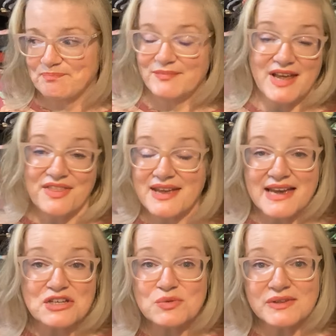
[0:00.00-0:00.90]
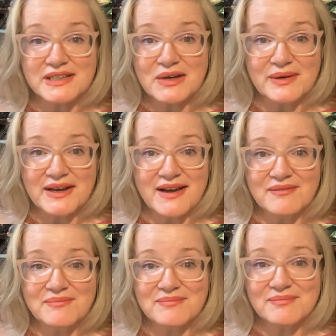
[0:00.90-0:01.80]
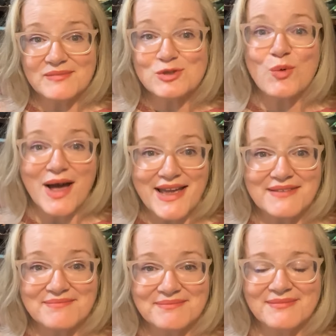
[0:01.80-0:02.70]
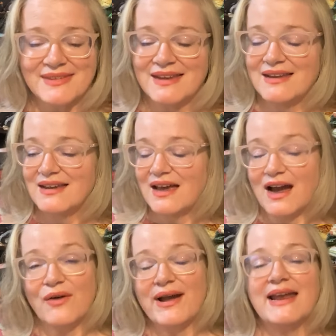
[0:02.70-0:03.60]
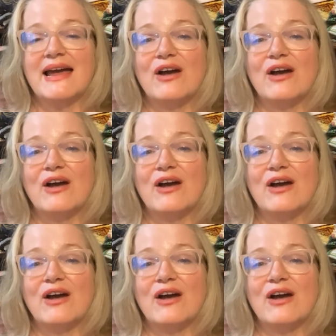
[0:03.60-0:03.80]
nothing else really going on. It's quiet. All right, I